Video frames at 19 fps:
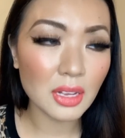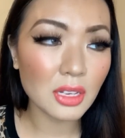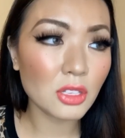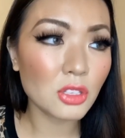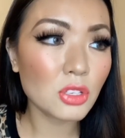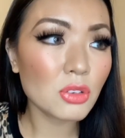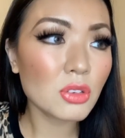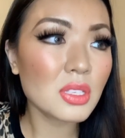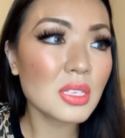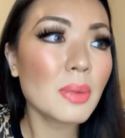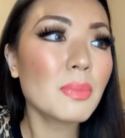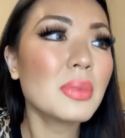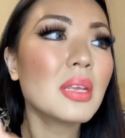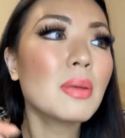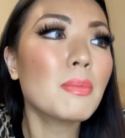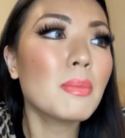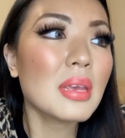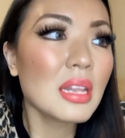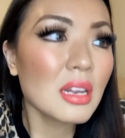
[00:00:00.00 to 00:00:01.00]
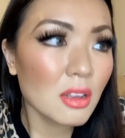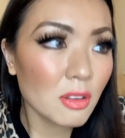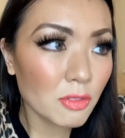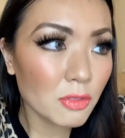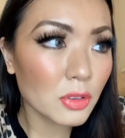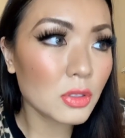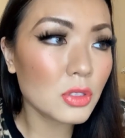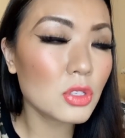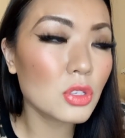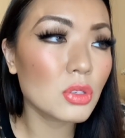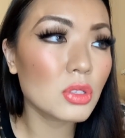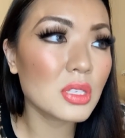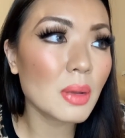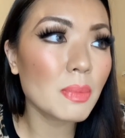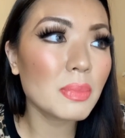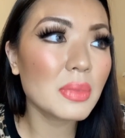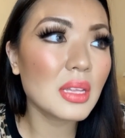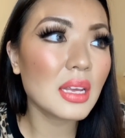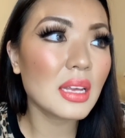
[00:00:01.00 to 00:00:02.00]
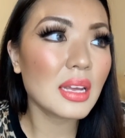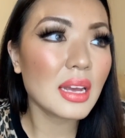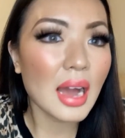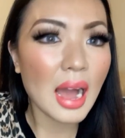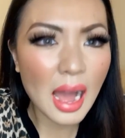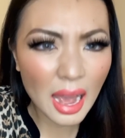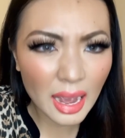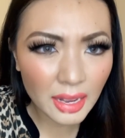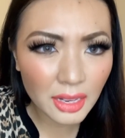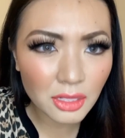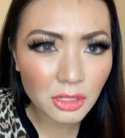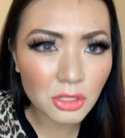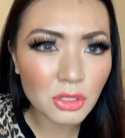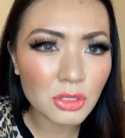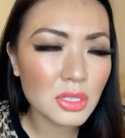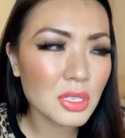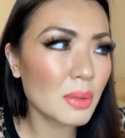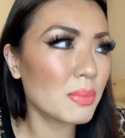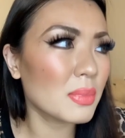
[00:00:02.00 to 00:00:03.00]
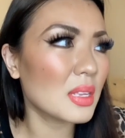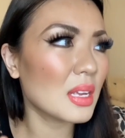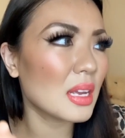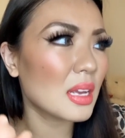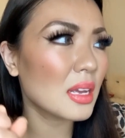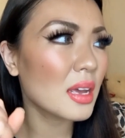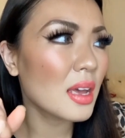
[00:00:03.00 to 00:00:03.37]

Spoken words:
Do something meaningful, do something kind, do something